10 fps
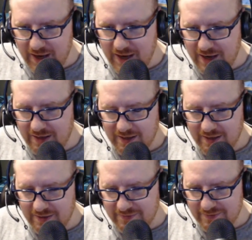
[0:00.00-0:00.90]
and
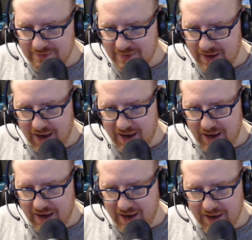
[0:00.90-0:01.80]
um, that's even
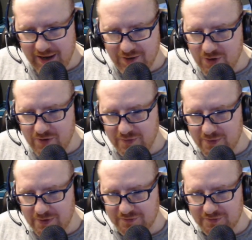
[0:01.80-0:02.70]
better. And I don't know if
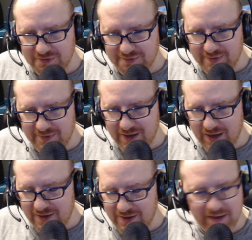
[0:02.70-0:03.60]
he works for a newspaper or
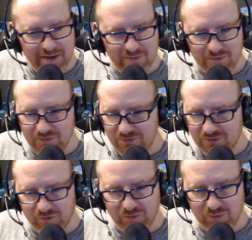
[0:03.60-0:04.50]
not. And then he sure.
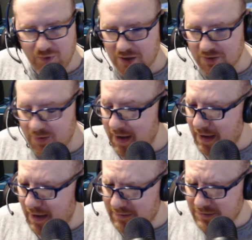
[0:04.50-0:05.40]
walked
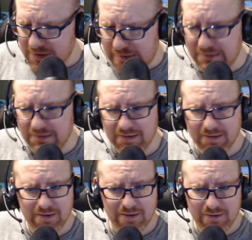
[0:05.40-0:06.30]
away. I was like,
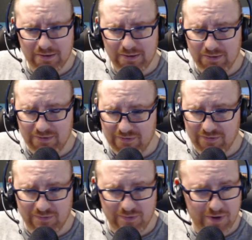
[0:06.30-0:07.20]

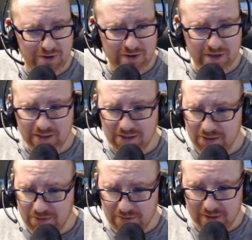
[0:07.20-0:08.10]
"What are you gonna
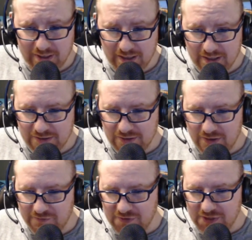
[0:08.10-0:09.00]
do?" Okay.
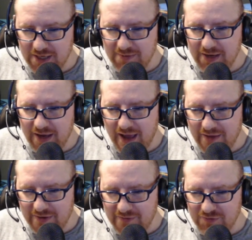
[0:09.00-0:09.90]
So if you see me,
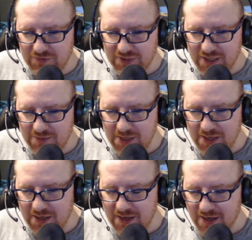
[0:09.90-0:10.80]
have, if you see
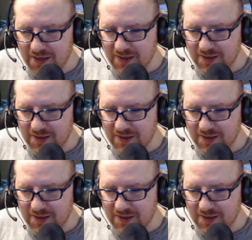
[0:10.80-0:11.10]
me,